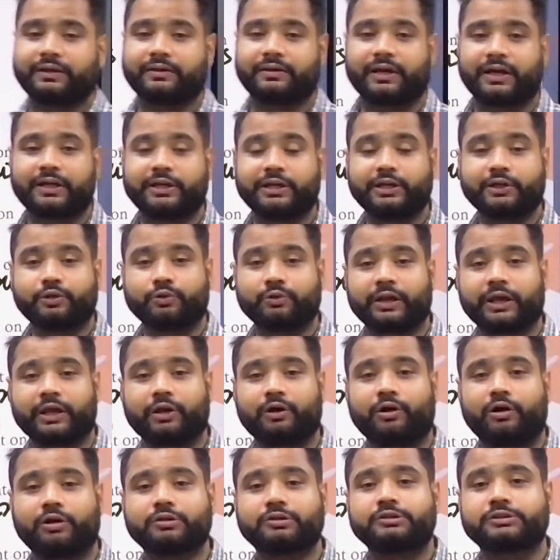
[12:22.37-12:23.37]
I need to take
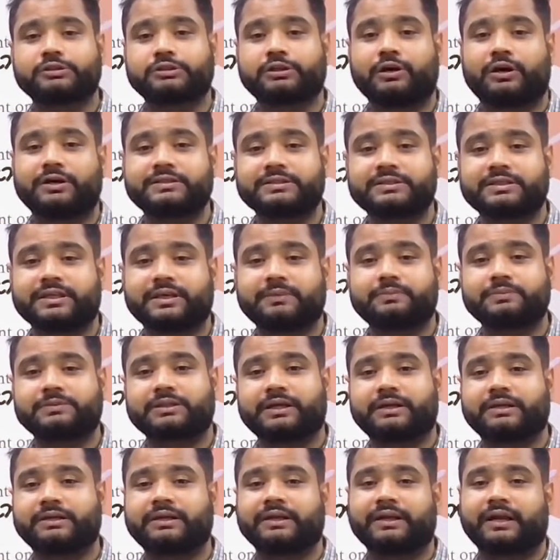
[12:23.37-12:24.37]
all those concepts
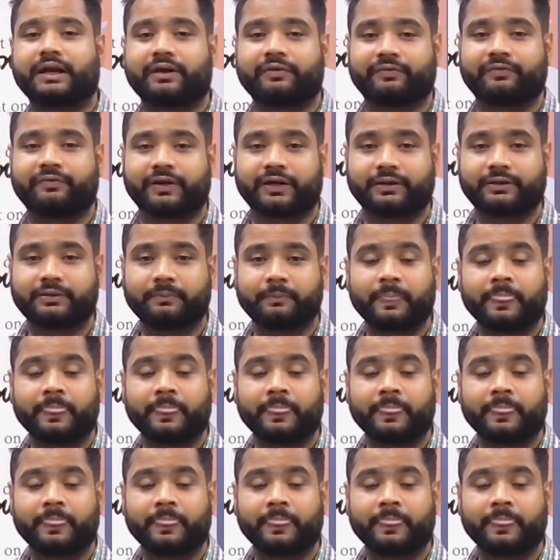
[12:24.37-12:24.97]
and derive it.